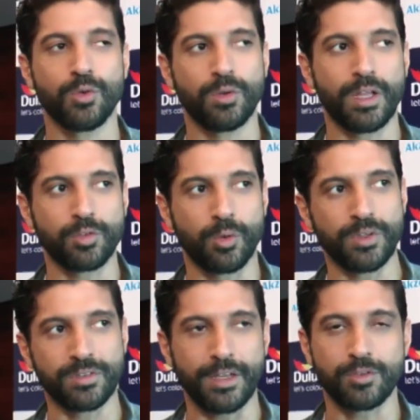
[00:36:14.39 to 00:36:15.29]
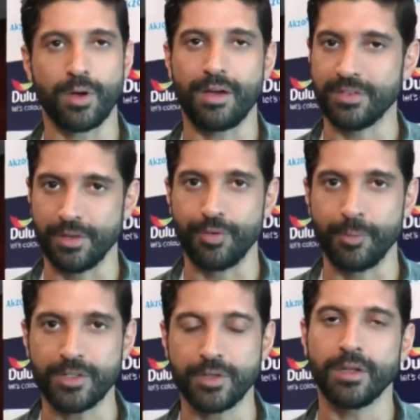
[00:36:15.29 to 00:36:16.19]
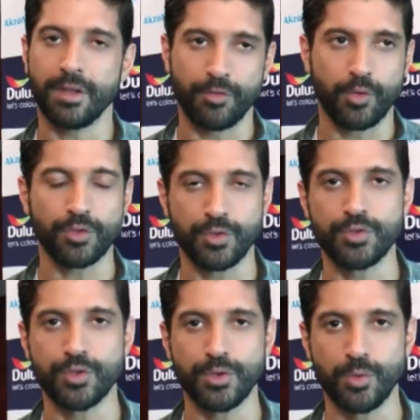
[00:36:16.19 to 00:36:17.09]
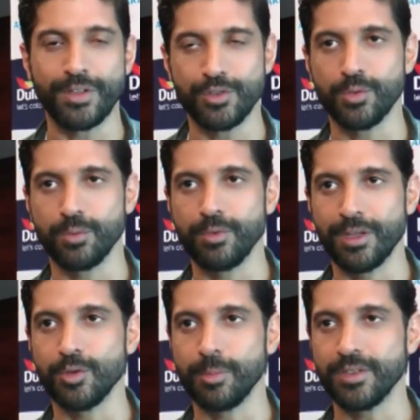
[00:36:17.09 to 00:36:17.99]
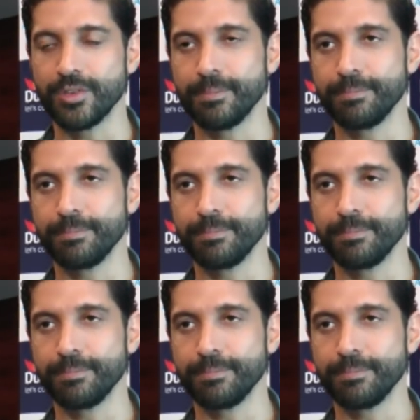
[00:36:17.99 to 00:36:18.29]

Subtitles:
So that's always nice to have as information. And then, of course, you should do as you please.